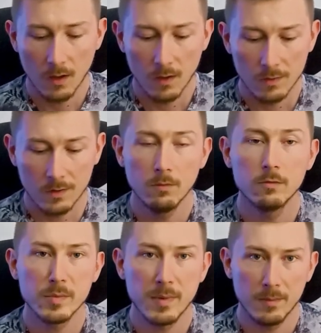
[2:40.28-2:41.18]
So
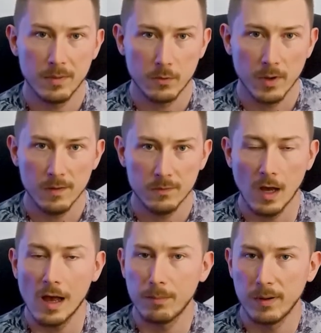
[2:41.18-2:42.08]
remember, we have to
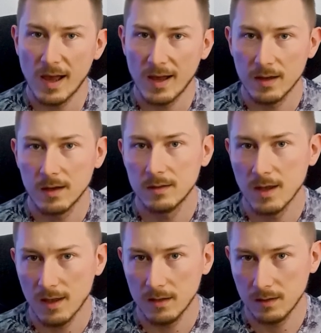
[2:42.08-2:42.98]
apply the
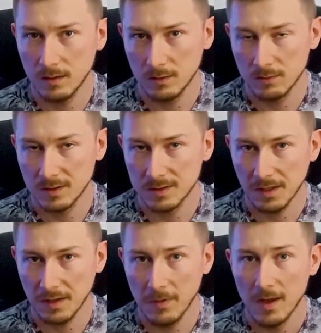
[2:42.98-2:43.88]
ending to the
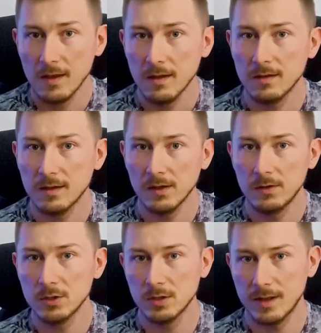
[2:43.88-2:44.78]
stem and
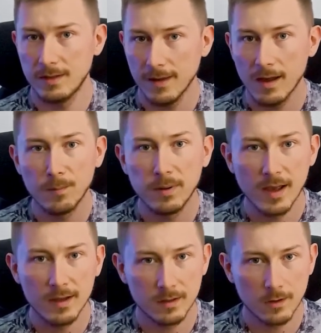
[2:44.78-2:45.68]
additionally
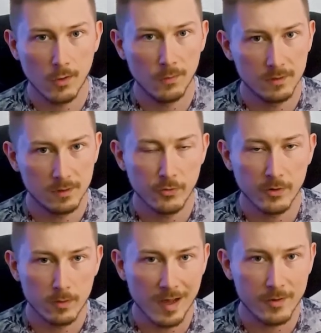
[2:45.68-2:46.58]
apply the common
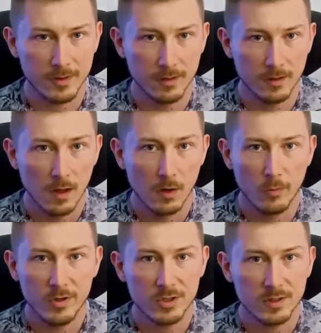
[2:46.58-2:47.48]
irregularity,
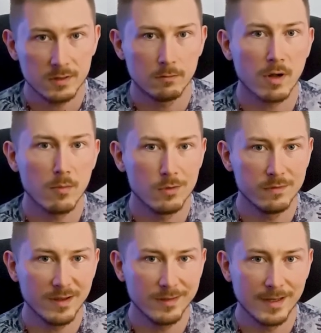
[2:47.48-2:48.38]
which is
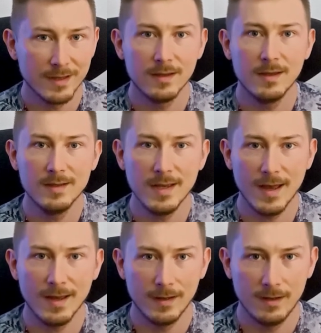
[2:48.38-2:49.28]
removing the IE
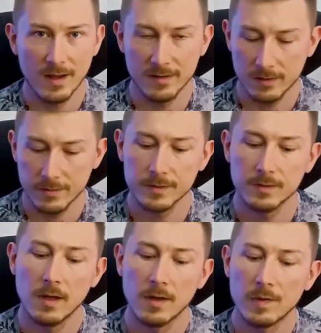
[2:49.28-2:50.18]
letters.
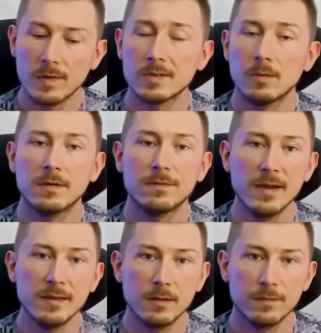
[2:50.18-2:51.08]
So the
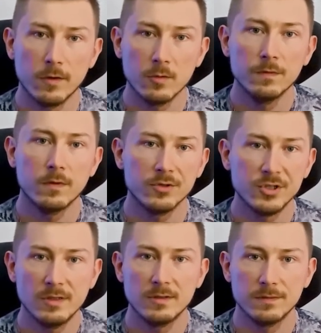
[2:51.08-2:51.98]
final form for
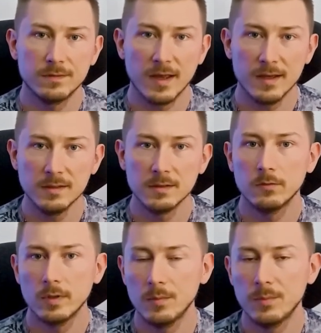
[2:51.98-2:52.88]
genitive case
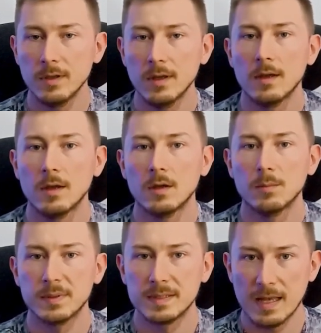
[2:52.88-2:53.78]
will be
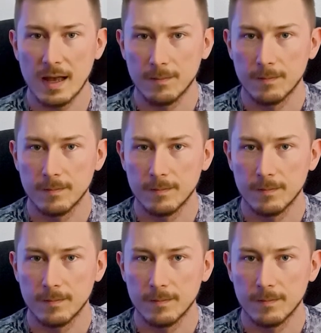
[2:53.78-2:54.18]
psa.